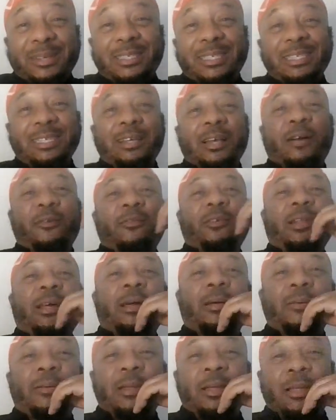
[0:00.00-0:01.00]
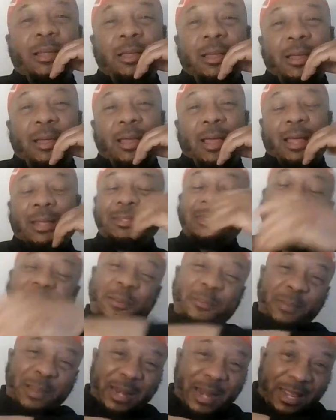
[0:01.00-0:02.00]
She covered up. I
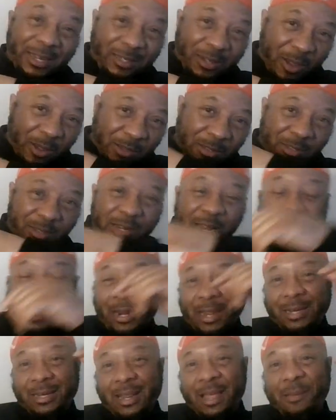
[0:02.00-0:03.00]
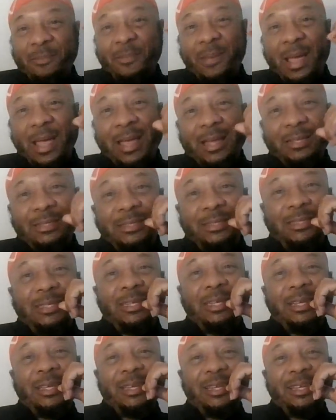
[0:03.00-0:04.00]
said, man, they taught you that at that
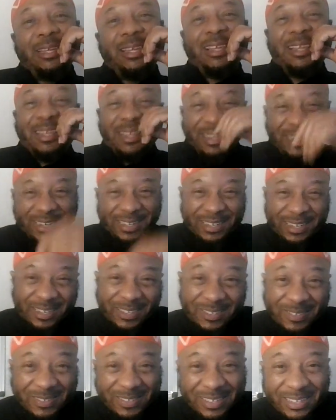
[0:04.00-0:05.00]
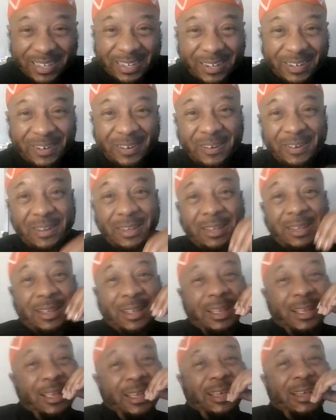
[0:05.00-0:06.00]
masjid? This was here.
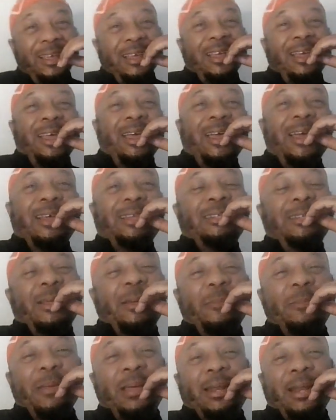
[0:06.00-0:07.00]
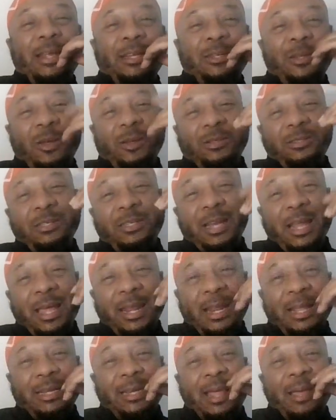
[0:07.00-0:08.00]
I said, man, they taught you
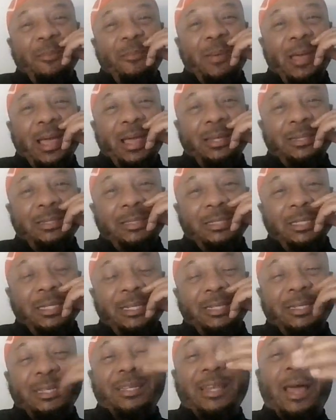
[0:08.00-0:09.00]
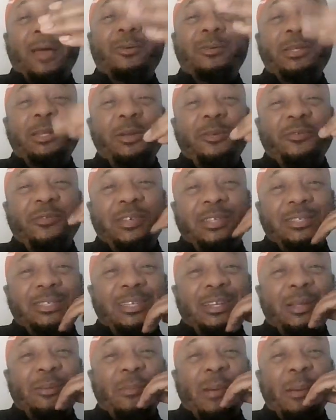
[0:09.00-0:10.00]
that at that masjid? Because I was here
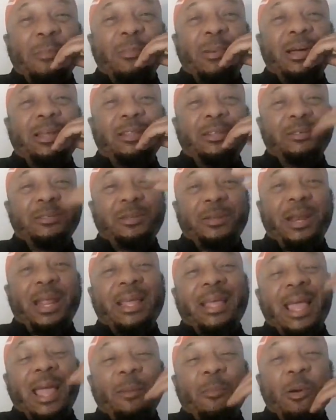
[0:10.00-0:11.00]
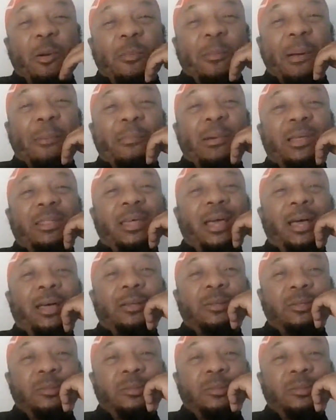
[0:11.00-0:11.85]
visiting my mother, so they came over my mother house.